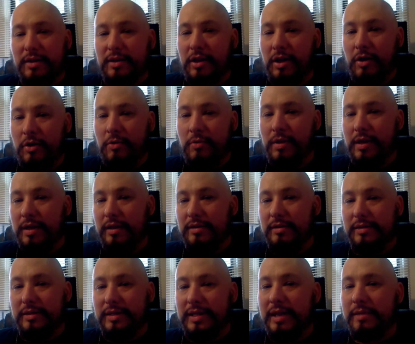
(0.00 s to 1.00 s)

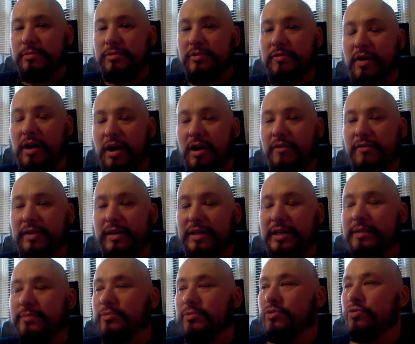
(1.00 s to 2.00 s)
It keeps
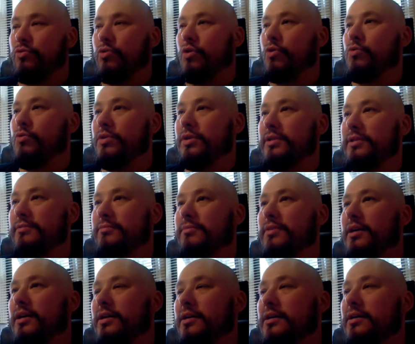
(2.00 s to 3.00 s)
evolving, it keeps growing.